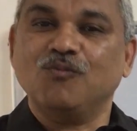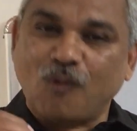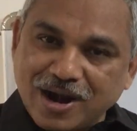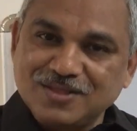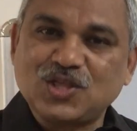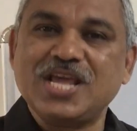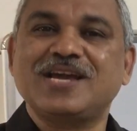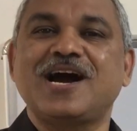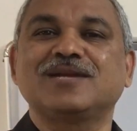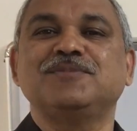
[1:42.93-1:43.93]
1
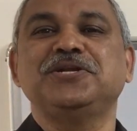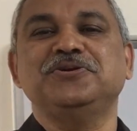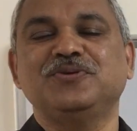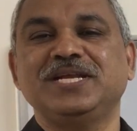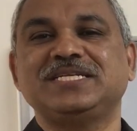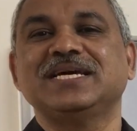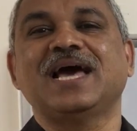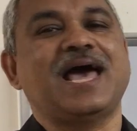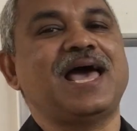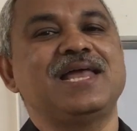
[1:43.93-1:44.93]
3-carbon unit
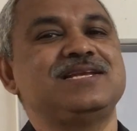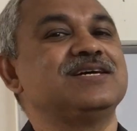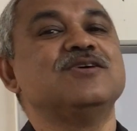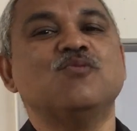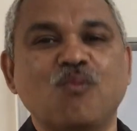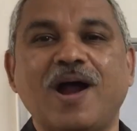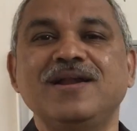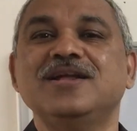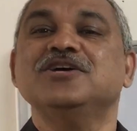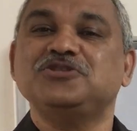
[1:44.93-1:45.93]
and
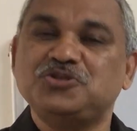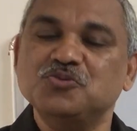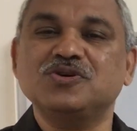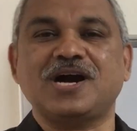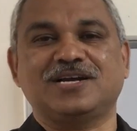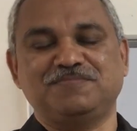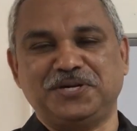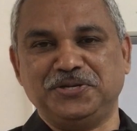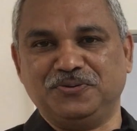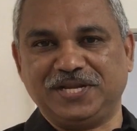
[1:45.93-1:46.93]
1
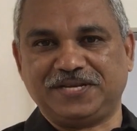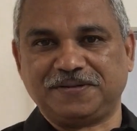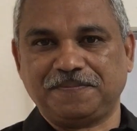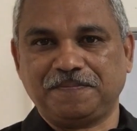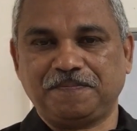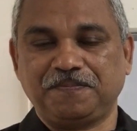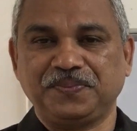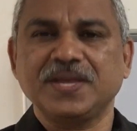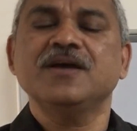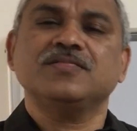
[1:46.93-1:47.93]
2-carbon unit.
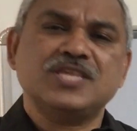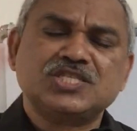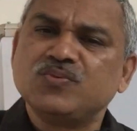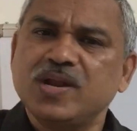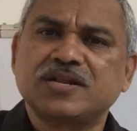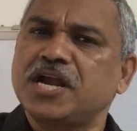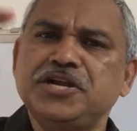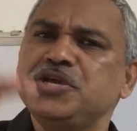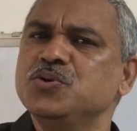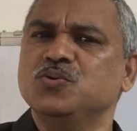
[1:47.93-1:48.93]
This will
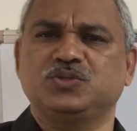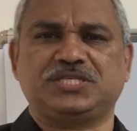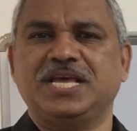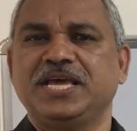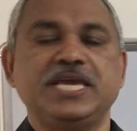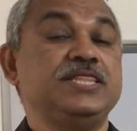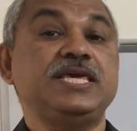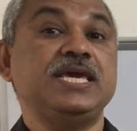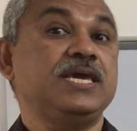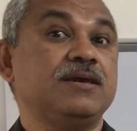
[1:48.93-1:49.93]
reduce
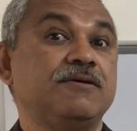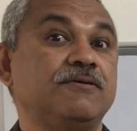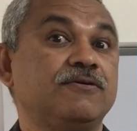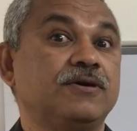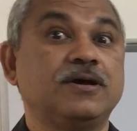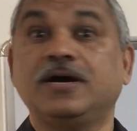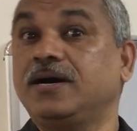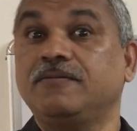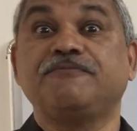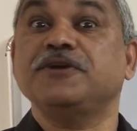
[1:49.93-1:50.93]
the
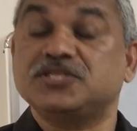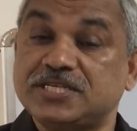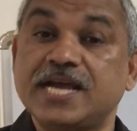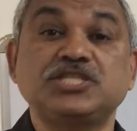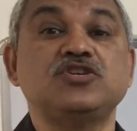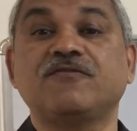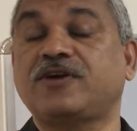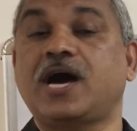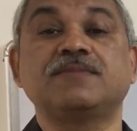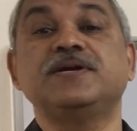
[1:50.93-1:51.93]
fixation of
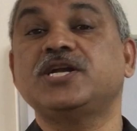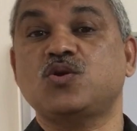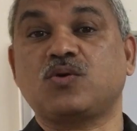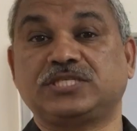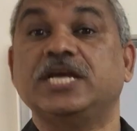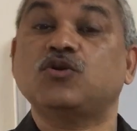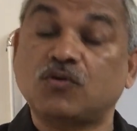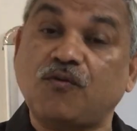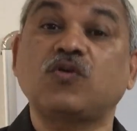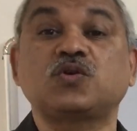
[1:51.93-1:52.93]
carbon dioxide or
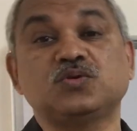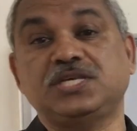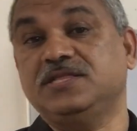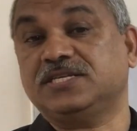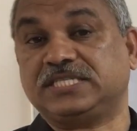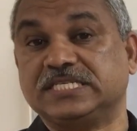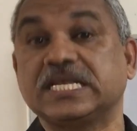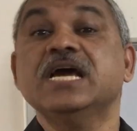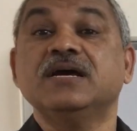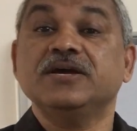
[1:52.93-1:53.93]

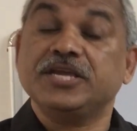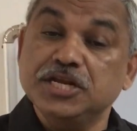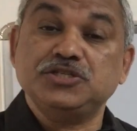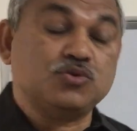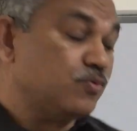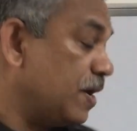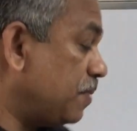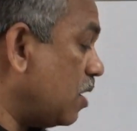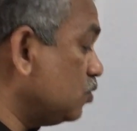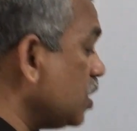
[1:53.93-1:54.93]
photosynthesis into
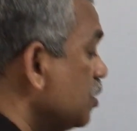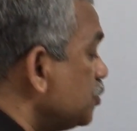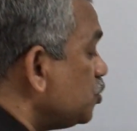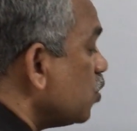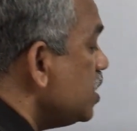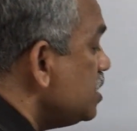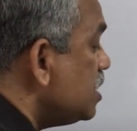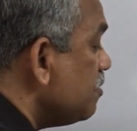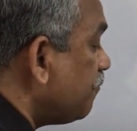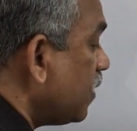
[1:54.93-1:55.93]
about
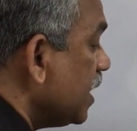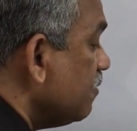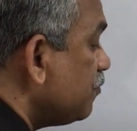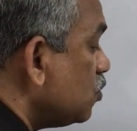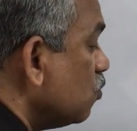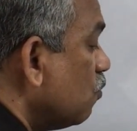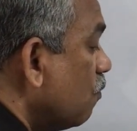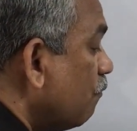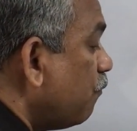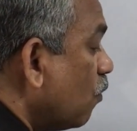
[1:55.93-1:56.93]
25
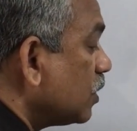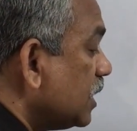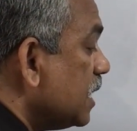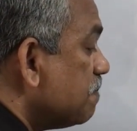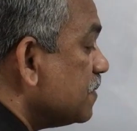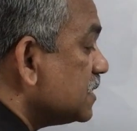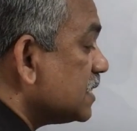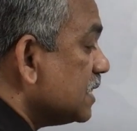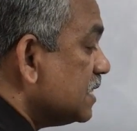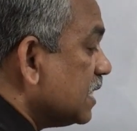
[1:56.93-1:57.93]
to
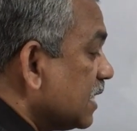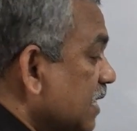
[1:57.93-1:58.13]
40%